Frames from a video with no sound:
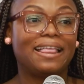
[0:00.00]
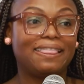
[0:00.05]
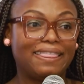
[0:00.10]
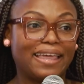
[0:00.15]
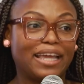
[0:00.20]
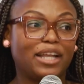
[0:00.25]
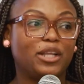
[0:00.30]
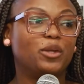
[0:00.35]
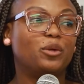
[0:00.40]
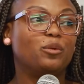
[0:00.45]

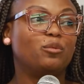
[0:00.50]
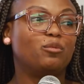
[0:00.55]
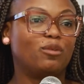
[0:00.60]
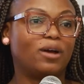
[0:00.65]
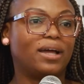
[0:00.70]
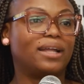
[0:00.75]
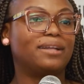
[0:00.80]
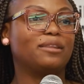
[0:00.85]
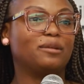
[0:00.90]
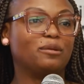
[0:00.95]
then you
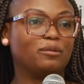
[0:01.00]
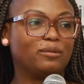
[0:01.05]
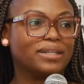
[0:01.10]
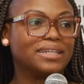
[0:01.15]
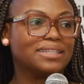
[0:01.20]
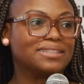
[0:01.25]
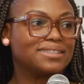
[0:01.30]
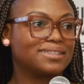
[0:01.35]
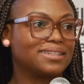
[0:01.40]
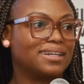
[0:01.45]
run the
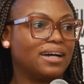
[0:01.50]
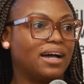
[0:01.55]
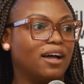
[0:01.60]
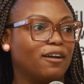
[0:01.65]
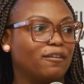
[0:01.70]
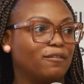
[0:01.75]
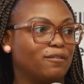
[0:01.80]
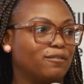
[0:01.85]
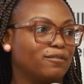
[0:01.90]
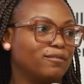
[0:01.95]
risk
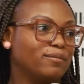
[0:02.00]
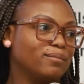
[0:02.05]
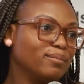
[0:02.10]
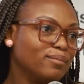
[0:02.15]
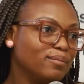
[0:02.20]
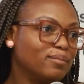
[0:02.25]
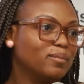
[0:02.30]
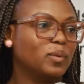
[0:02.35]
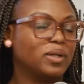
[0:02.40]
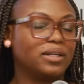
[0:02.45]
of,
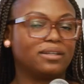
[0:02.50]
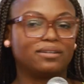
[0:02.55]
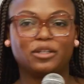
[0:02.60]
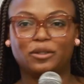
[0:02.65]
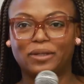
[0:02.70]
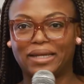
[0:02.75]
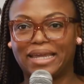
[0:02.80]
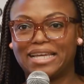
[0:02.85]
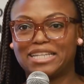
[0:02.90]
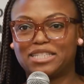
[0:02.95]
well,
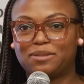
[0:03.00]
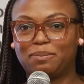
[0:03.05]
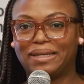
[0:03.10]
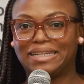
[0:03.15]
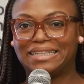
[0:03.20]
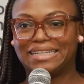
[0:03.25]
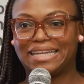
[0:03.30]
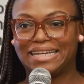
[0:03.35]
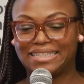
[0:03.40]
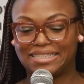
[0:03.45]
your case
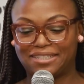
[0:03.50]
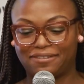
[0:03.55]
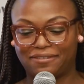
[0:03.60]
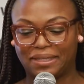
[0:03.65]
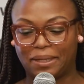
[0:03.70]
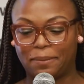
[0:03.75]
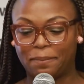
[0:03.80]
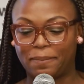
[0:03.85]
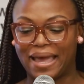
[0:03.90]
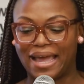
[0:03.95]
being
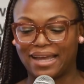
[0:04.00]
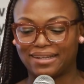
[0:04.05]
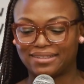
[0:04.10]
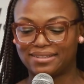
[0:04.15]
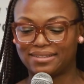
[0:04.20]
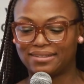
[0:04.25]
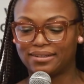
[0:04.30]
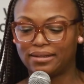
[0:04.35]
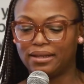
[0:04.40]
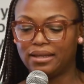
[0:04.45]
negatively
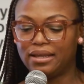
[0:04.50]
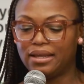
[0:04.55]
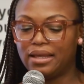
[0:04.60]
impacted.